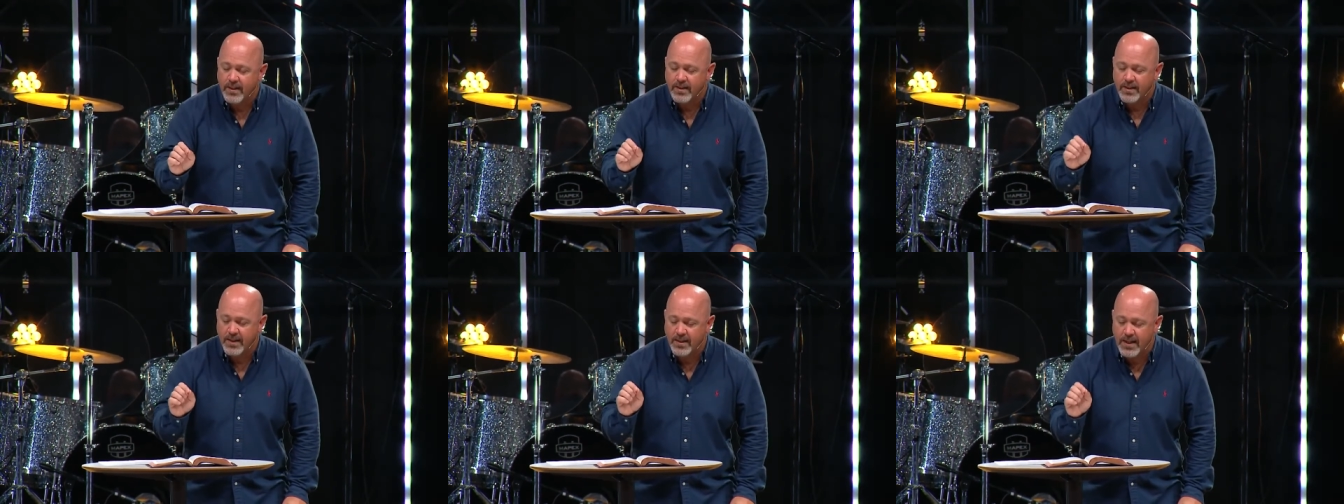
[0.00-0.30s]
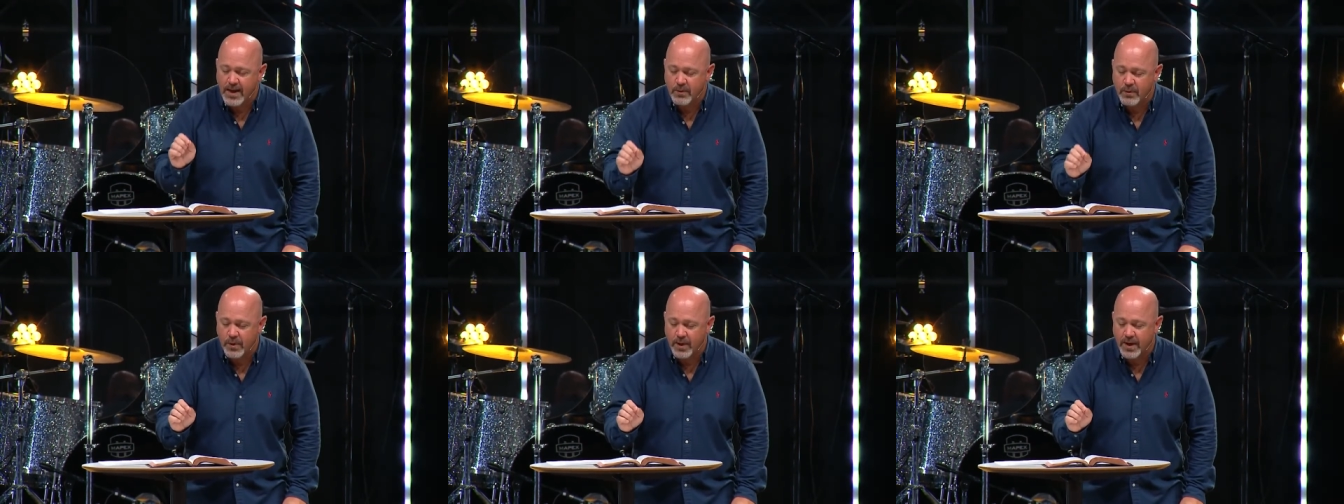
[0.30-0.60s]
than
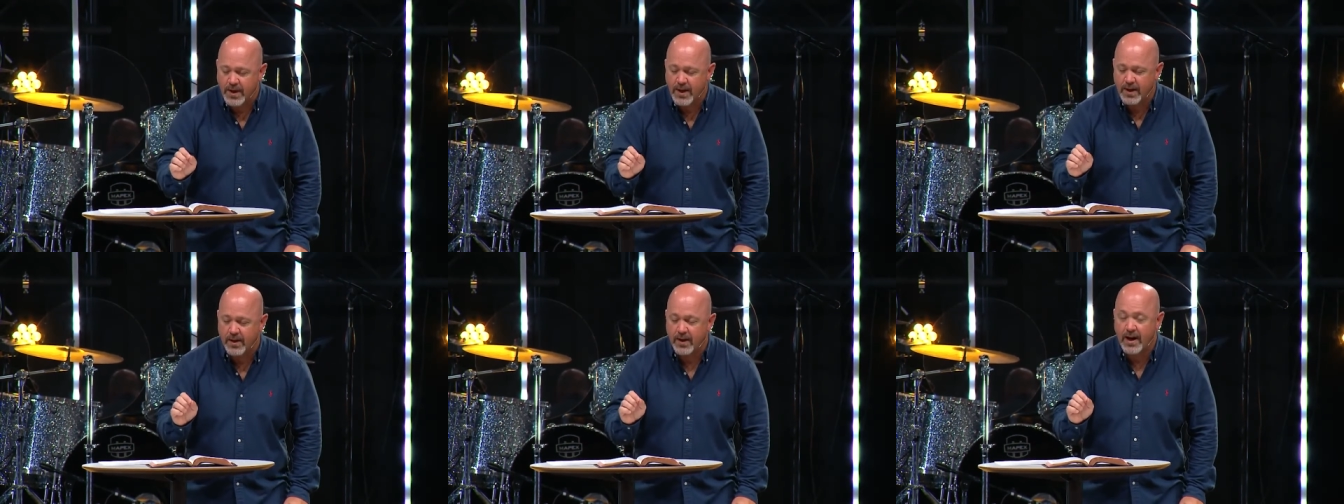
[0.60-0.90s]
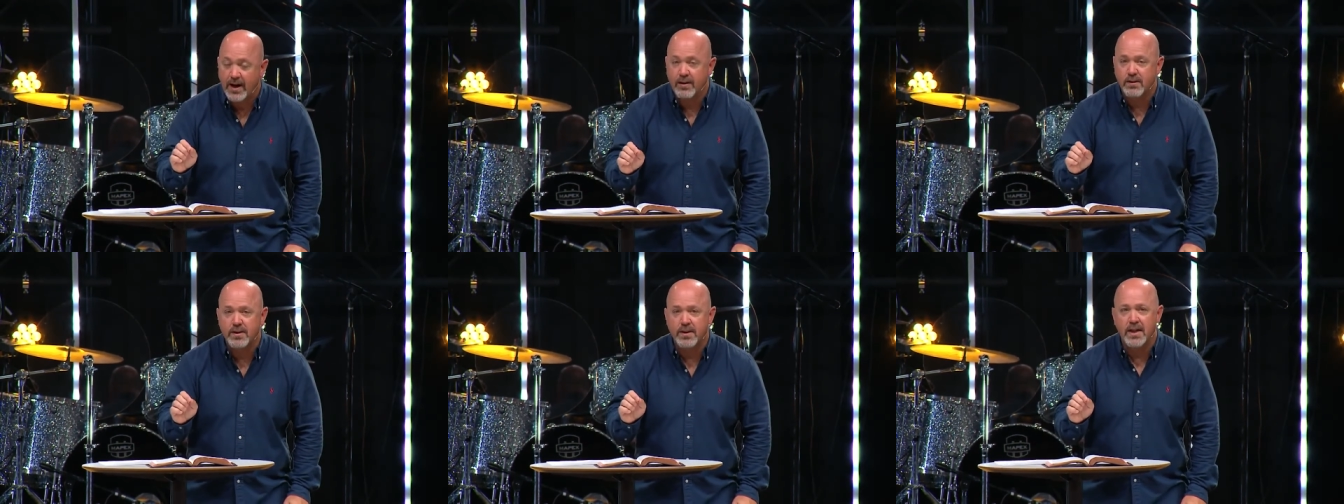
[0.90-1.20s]
they want to hear
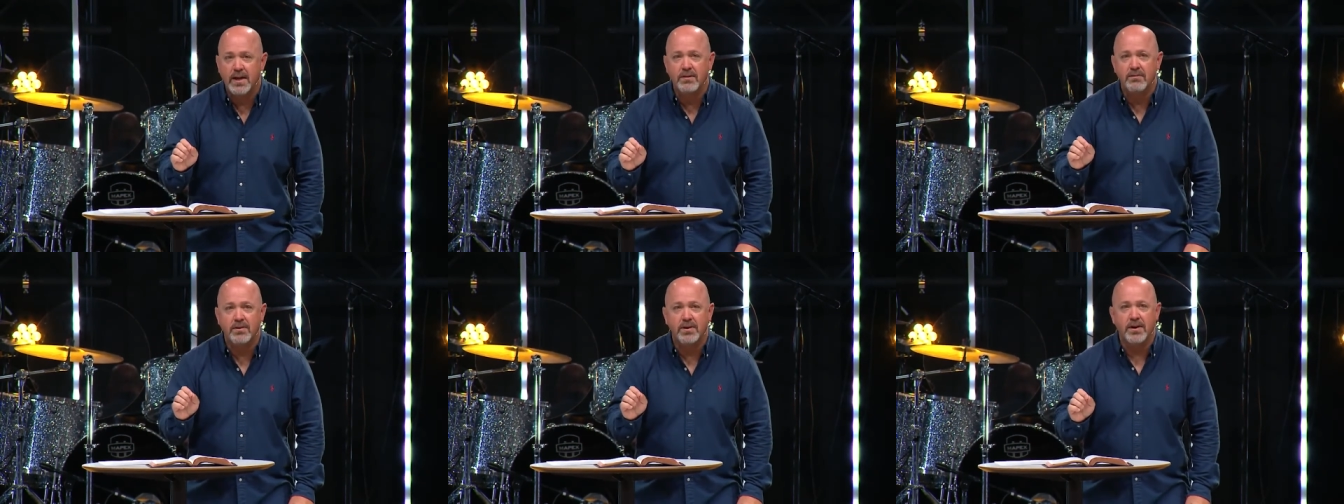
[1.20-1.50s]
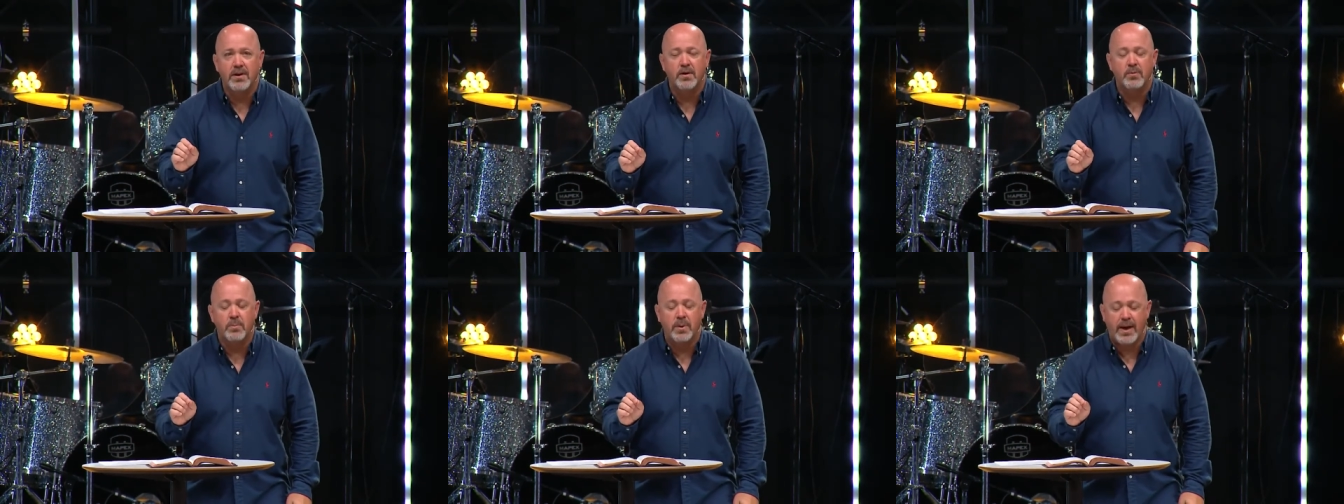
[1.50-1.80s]
how clever
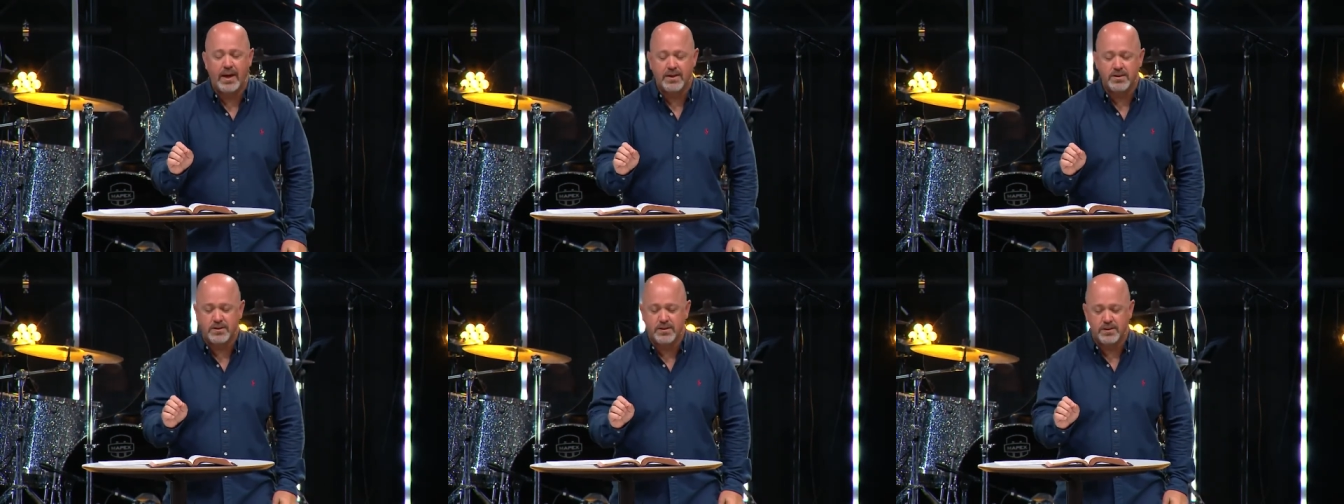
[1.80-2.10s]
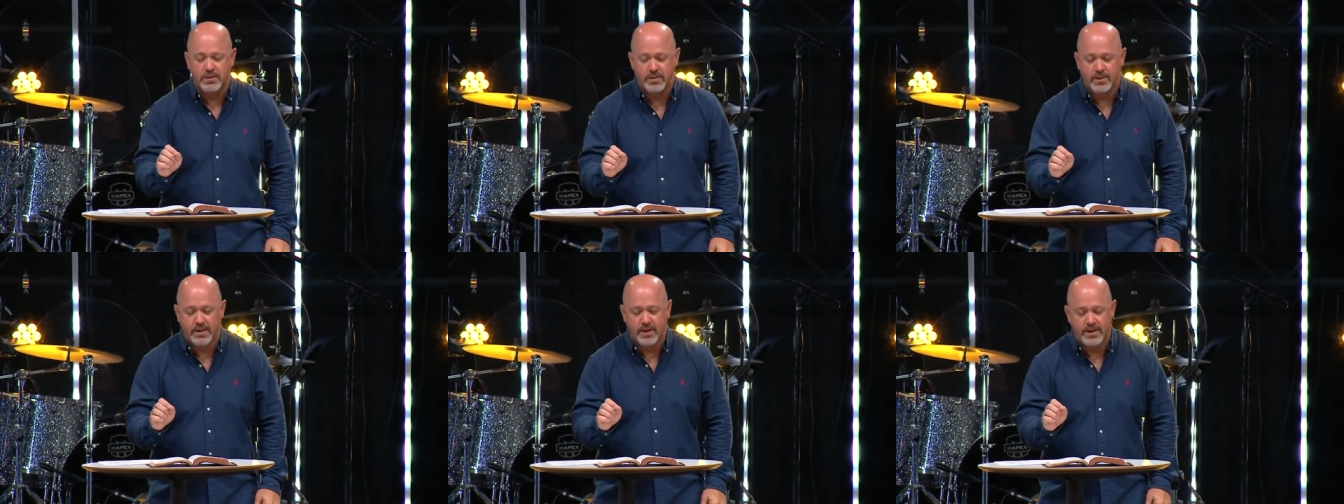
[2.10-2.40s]
your
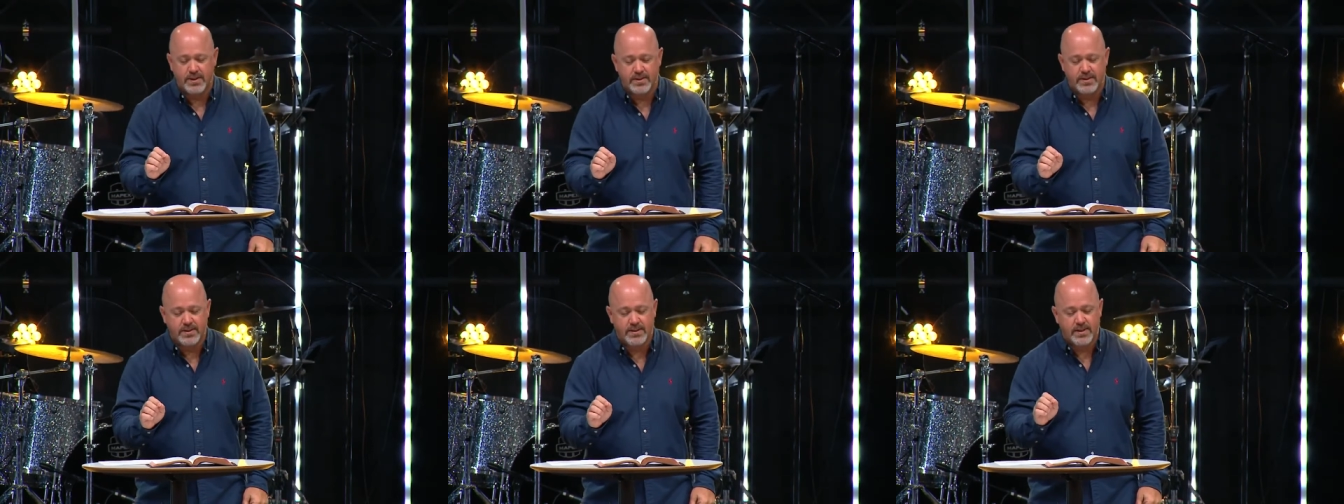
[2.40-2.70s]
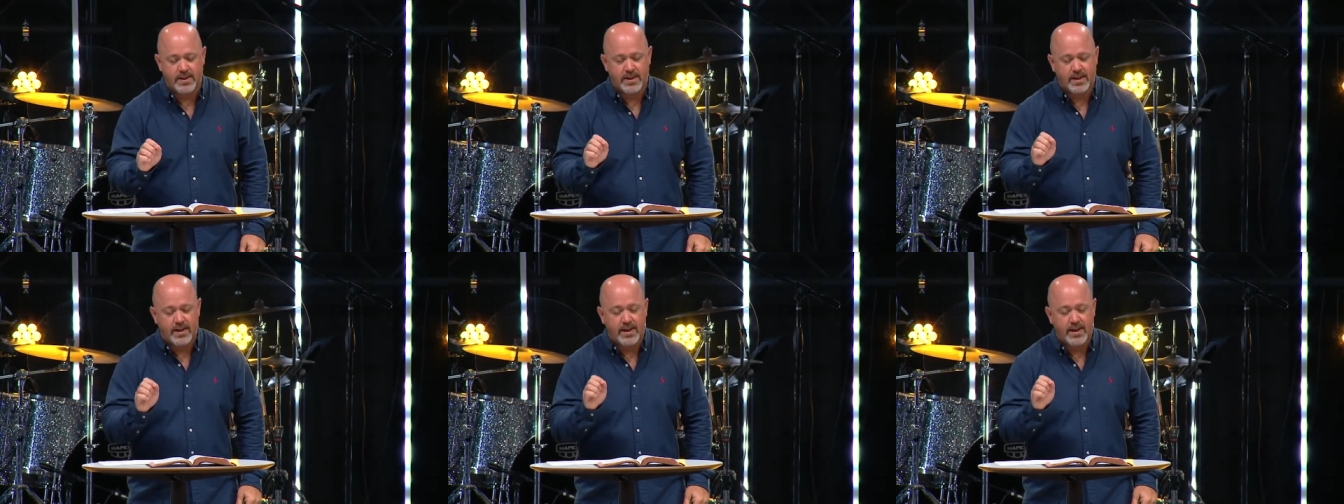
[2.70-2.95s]
pastor was